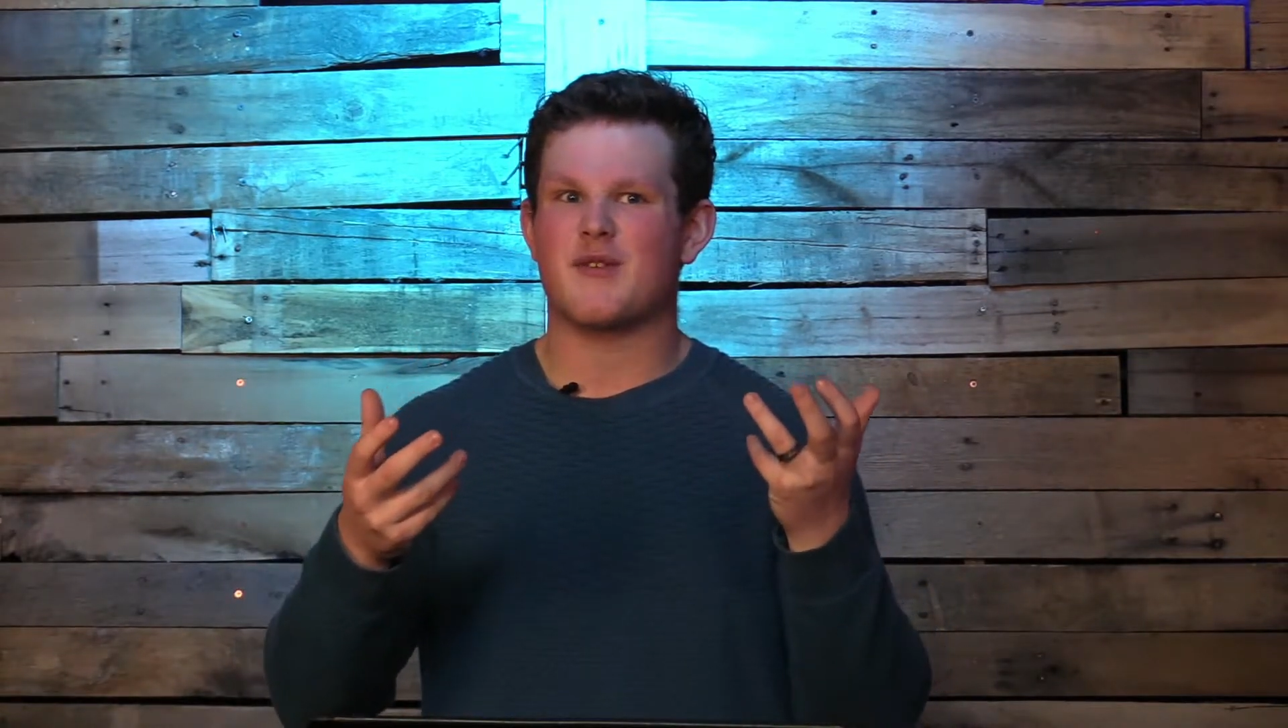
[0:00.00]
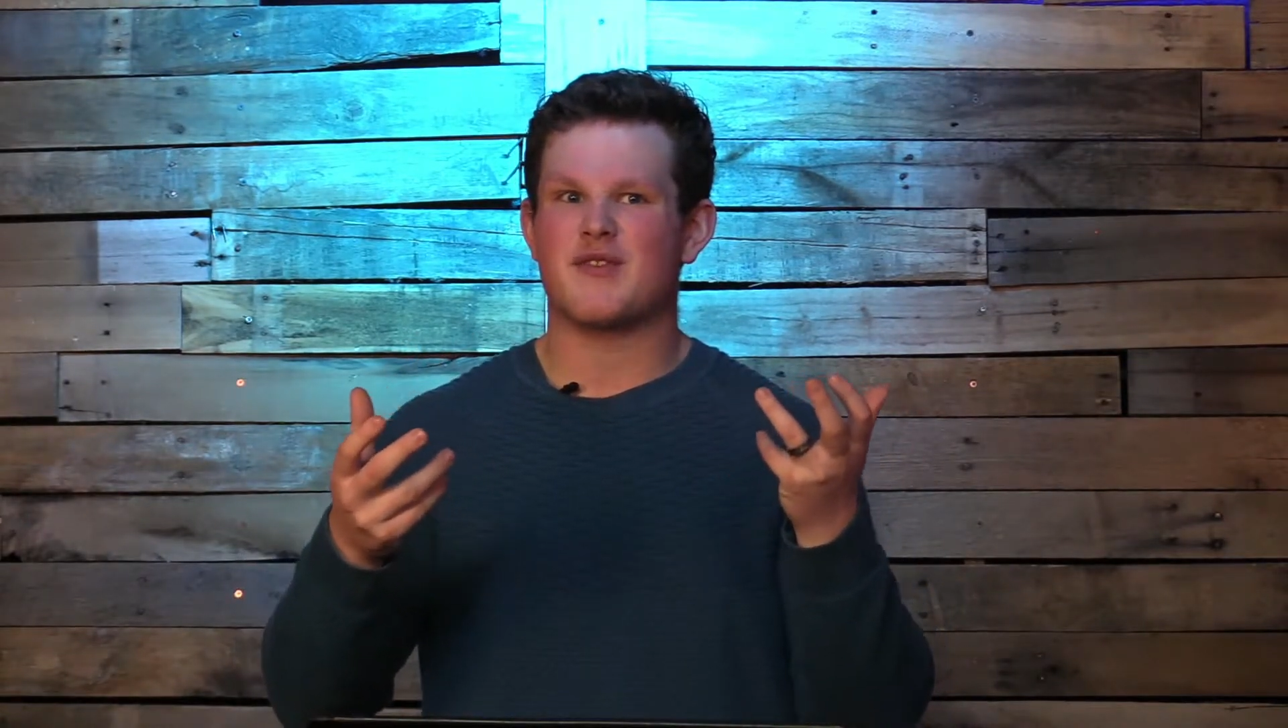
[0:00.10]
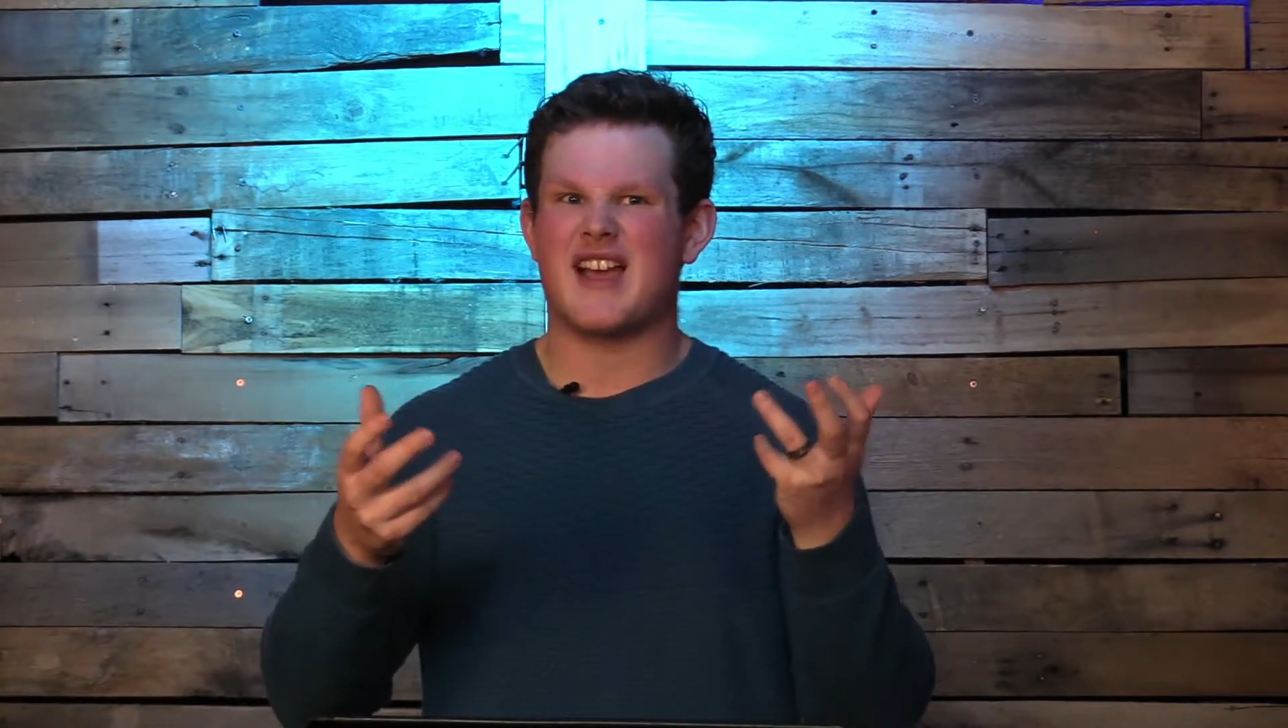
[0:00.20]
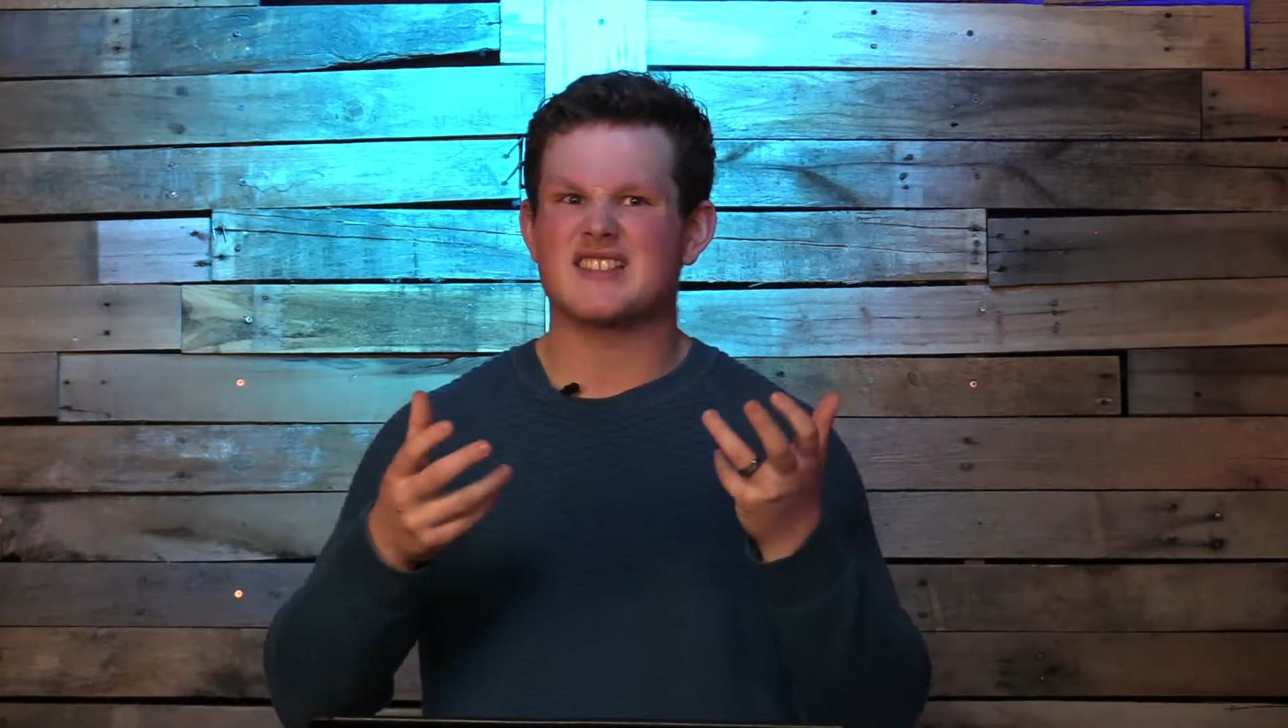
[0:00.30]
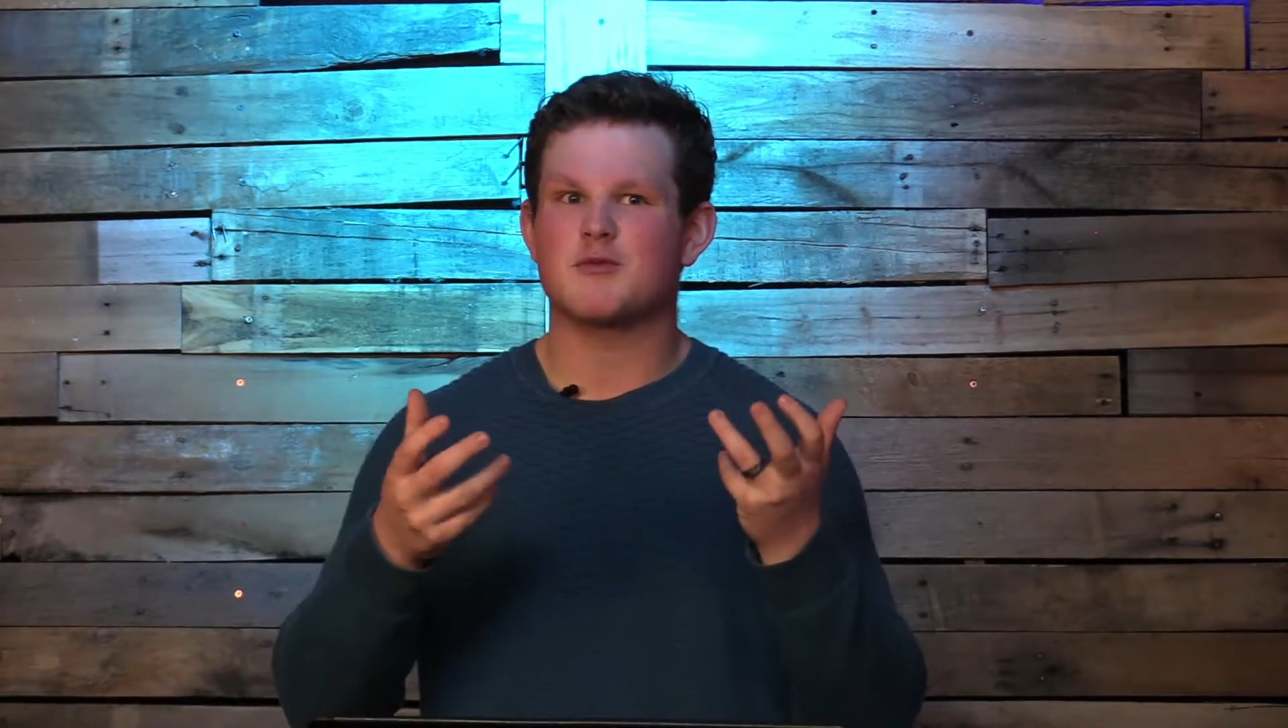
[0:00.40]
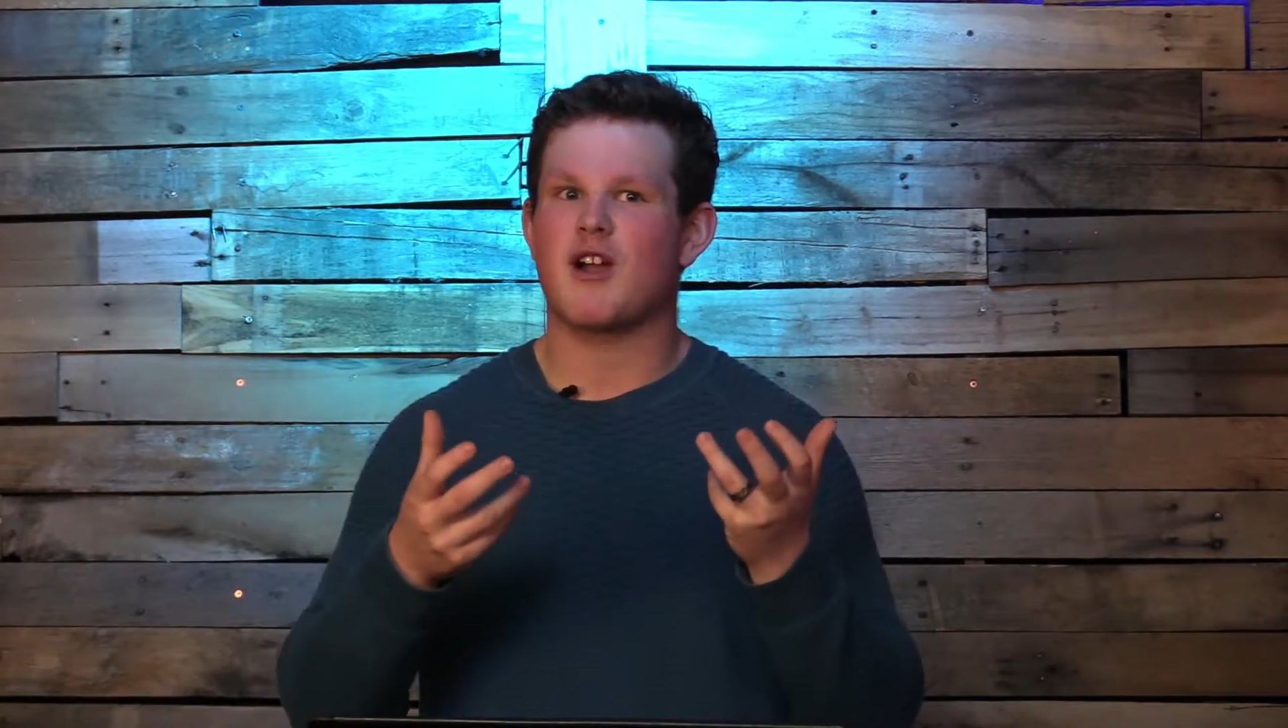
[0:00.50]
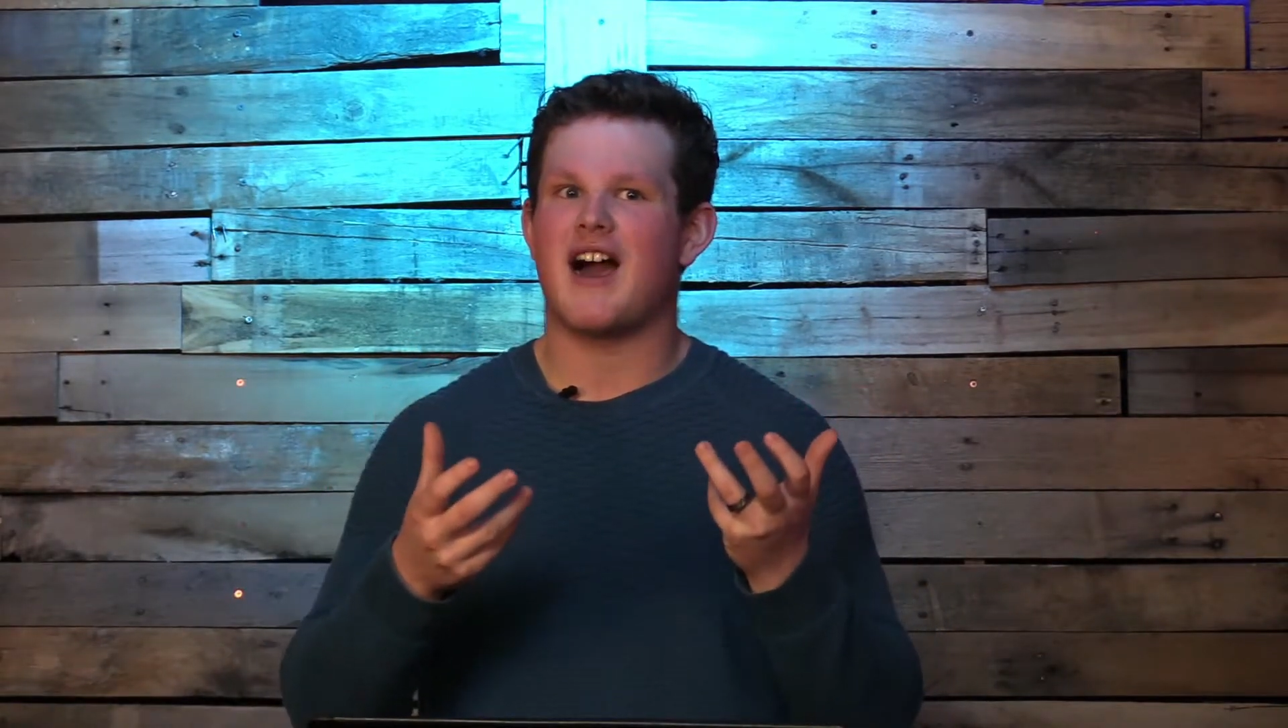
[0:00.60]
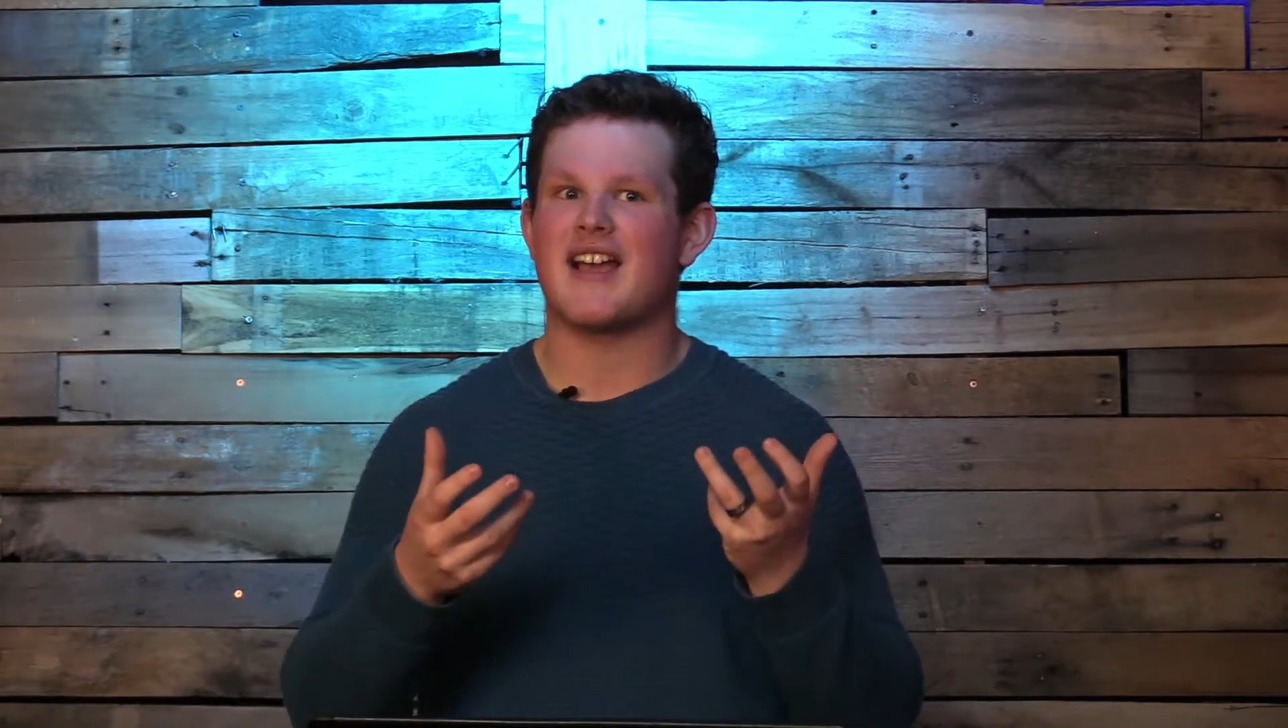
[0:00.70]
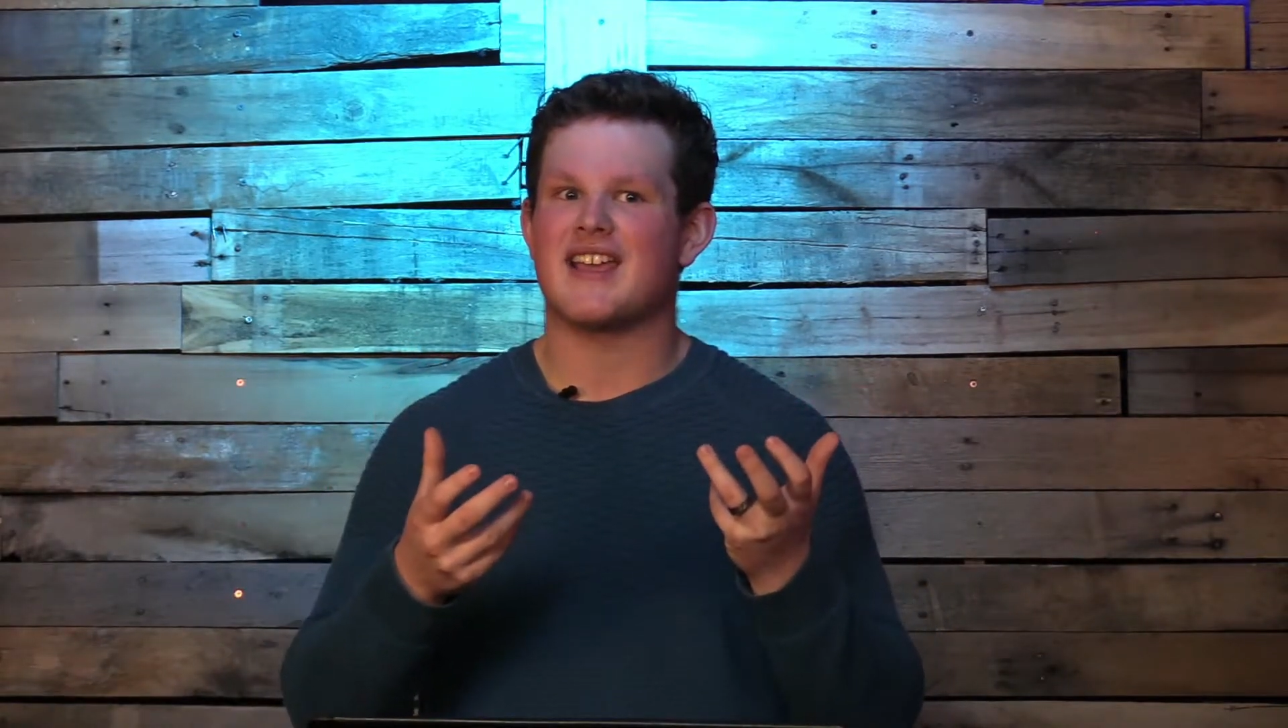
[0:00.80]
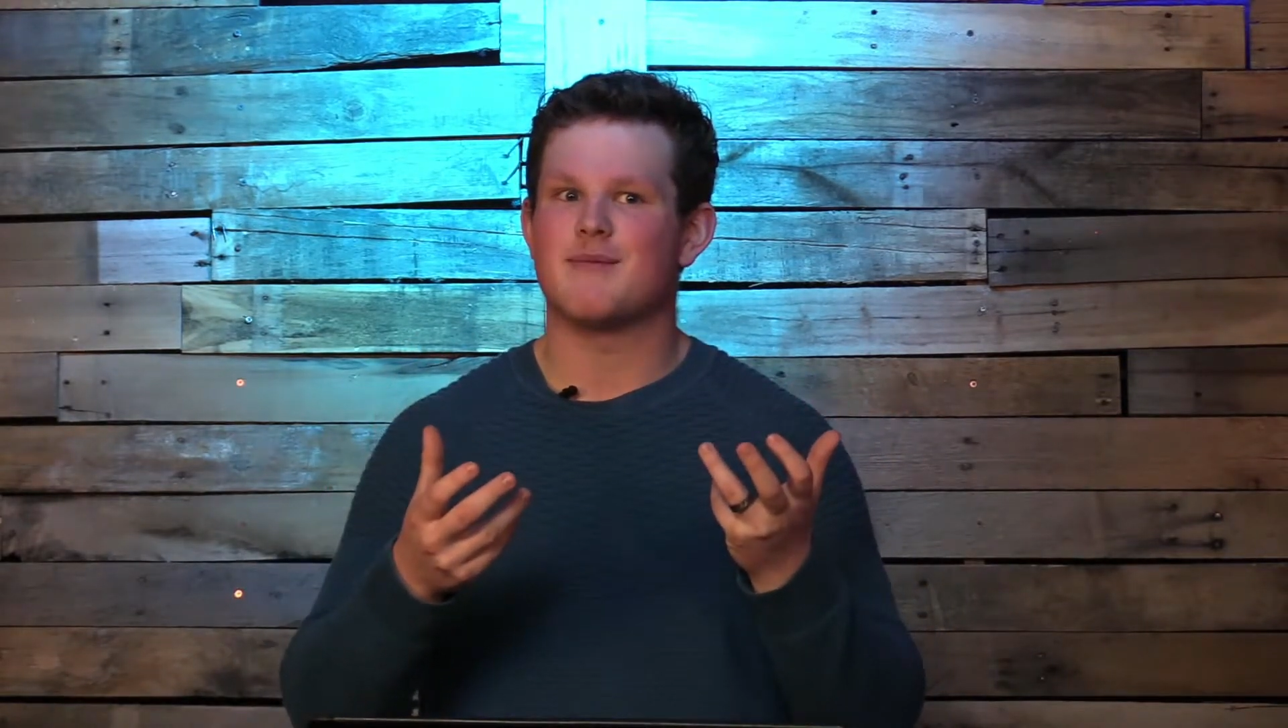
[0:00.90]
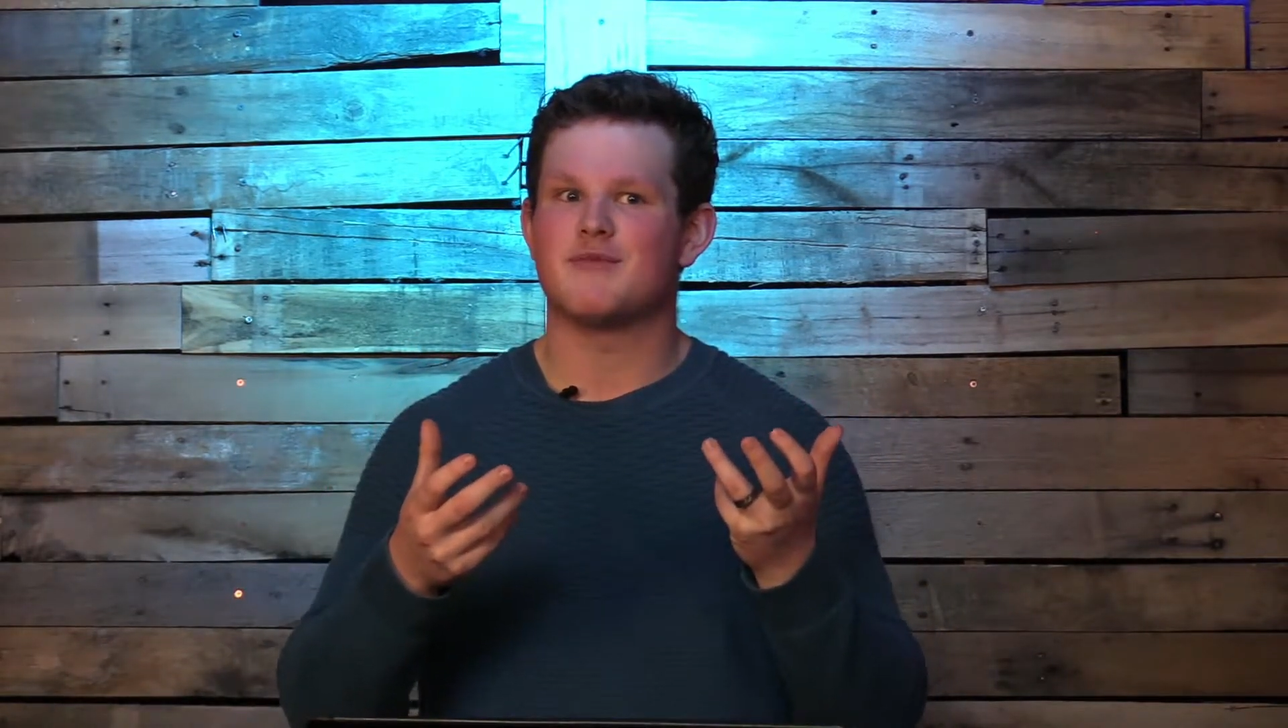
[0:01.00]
that's where I am.